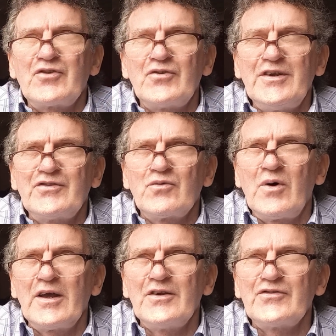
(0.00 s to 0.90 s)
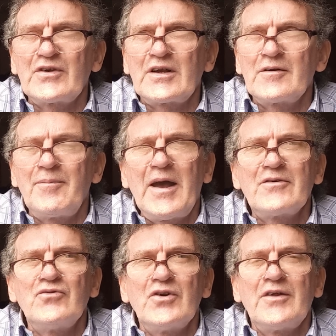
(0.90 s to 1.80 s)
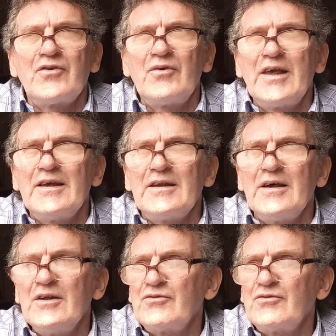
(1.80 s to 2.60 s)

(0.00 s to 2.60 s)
The reason why is it got a bad run on the rail.